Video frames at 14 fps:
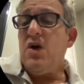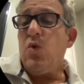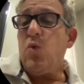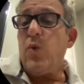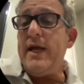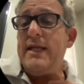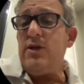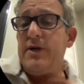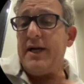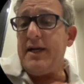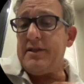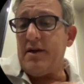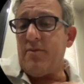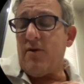We look
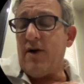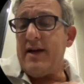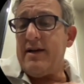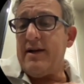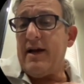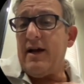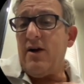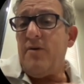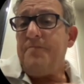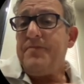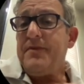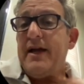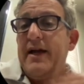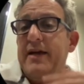at them right now.
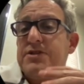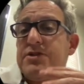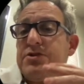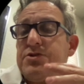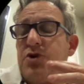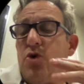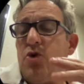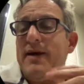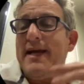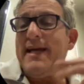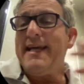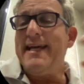Exosome